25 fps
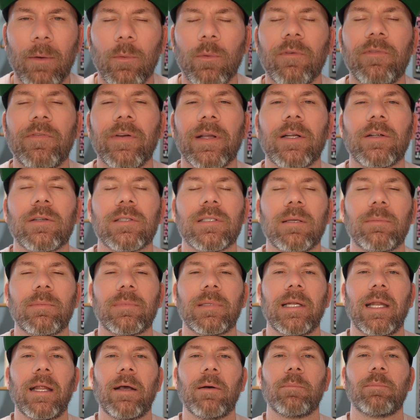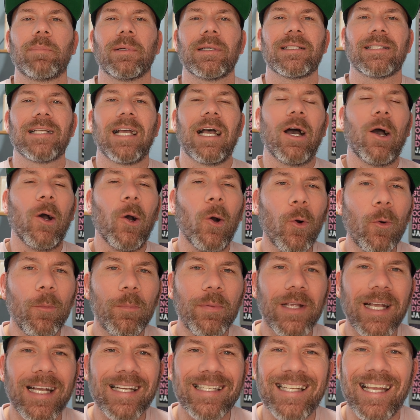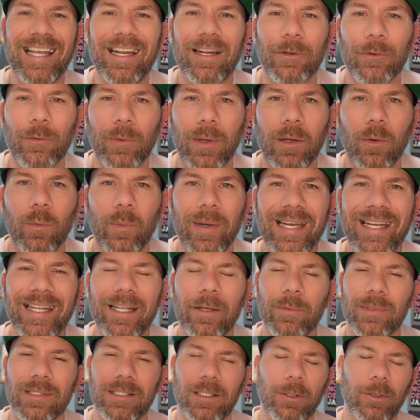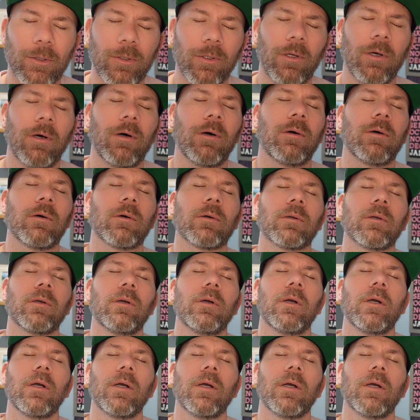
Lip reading: We'll figure something out. But hope you guys had a great week. It was a long